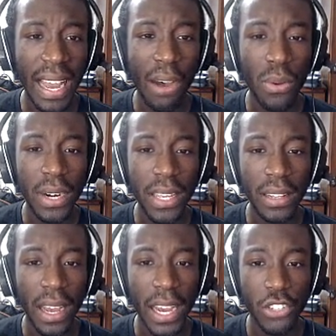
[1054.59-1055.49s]
I want to
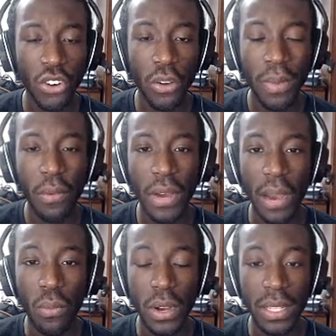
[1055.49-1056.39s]
kill the Honchkrow,
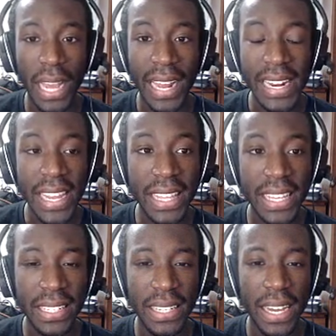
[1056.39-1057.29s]
but I need
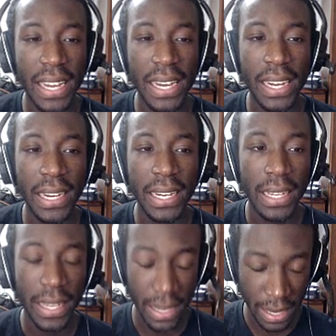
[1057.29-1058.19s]
this,
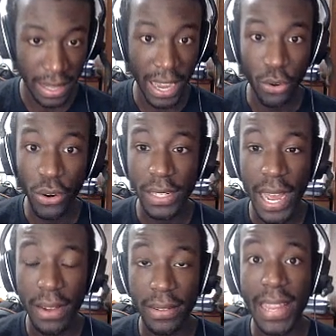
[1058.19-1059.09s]
that
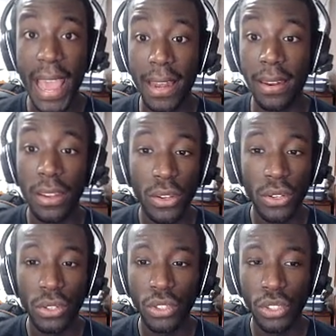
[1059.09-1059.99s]
Crocodile dead.
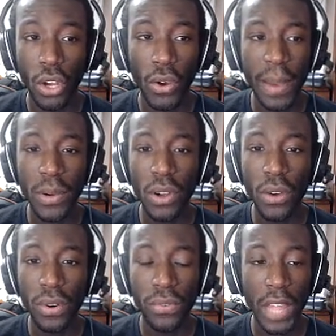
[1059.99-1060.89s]
So I'm going to
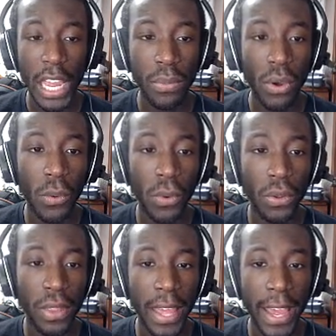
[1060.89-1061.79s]
go for the Flamethrower
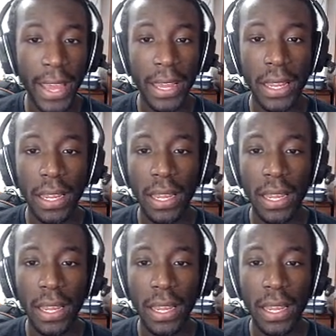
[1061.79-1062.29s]
on that.